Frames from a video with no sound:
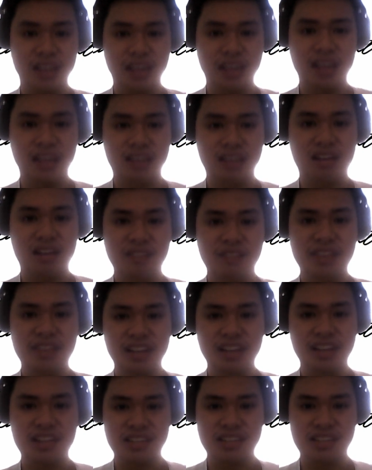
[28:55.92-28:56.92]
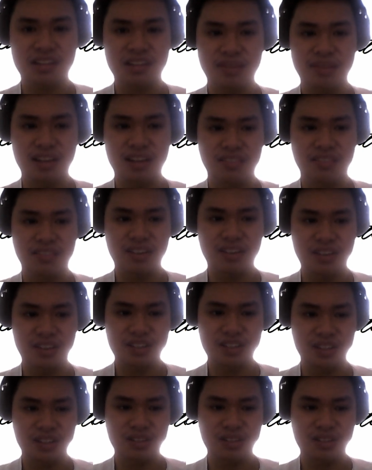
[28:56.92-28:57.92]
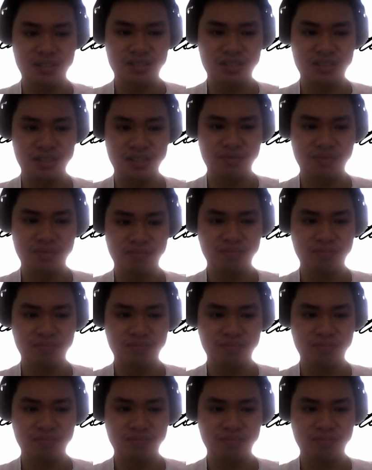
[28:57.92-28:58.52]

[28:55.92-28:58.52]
In common HSRP configuration issues,